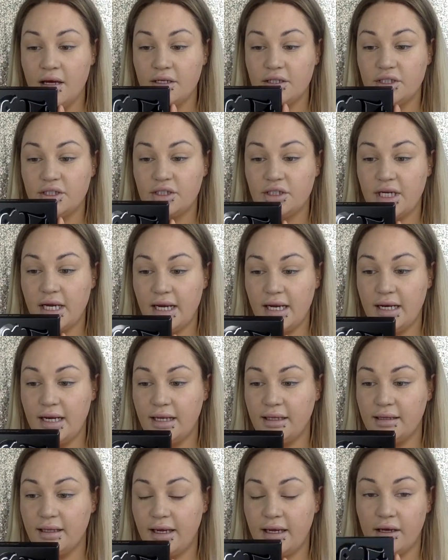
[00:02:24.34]
Shade
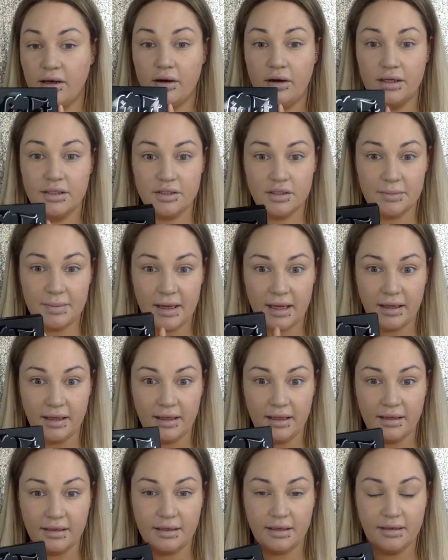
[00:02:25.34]
and Light Contour
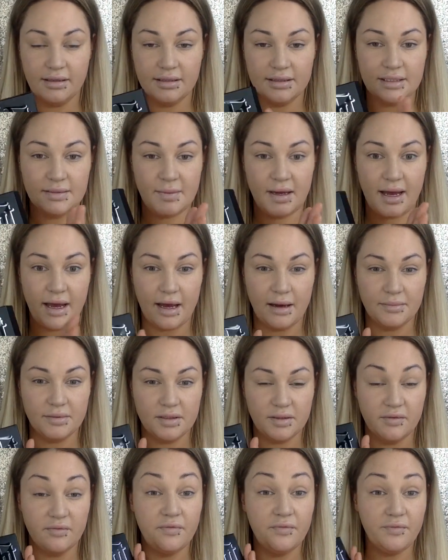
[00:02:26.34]
Palette. This is my
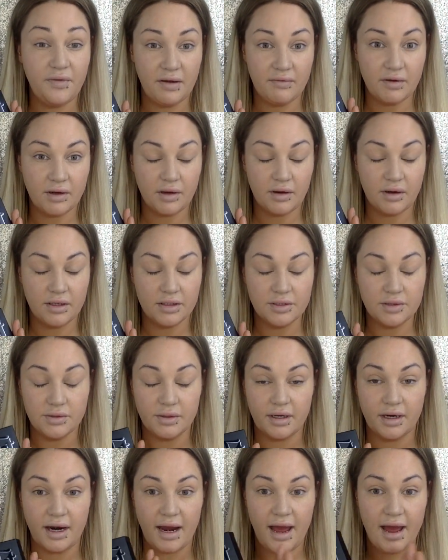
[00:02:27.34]
absolute favorite
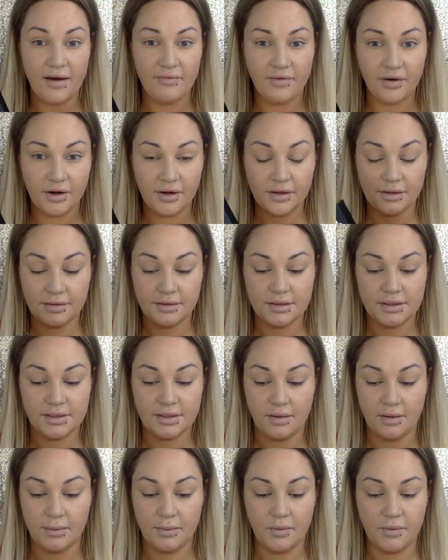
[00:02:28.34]
contour ever,
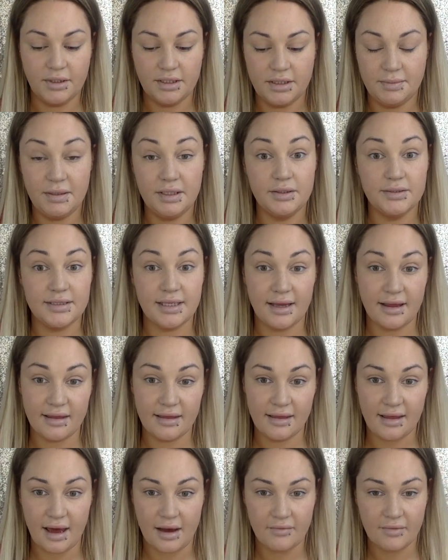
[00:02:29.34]
so I'm going to be using
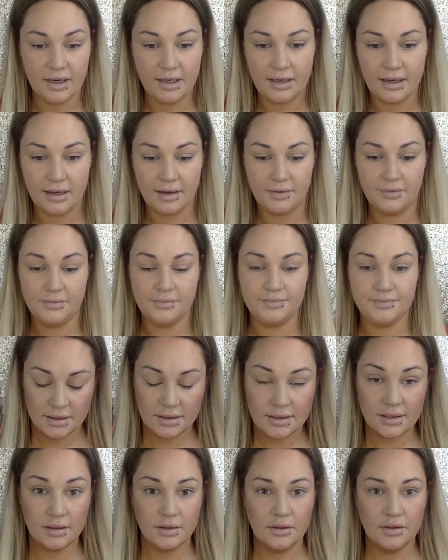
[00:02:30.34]
that right now.
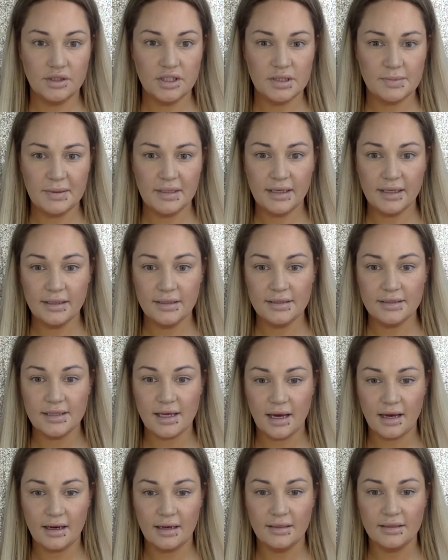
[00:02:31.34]
So just because
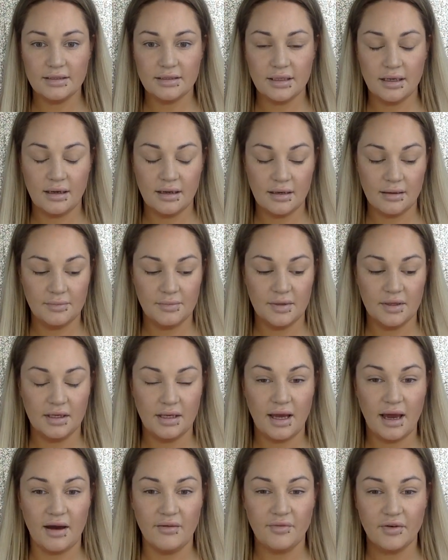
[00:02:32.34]
that the
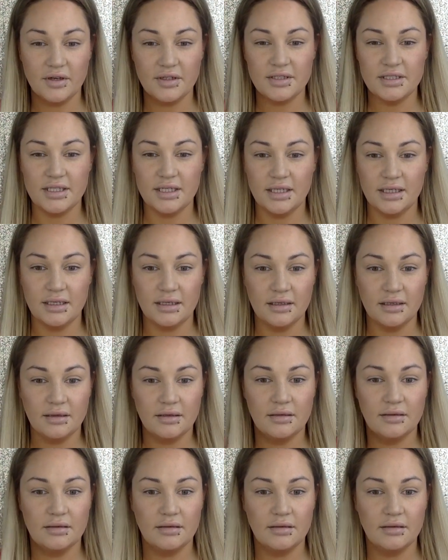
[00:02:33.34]
Kat Von D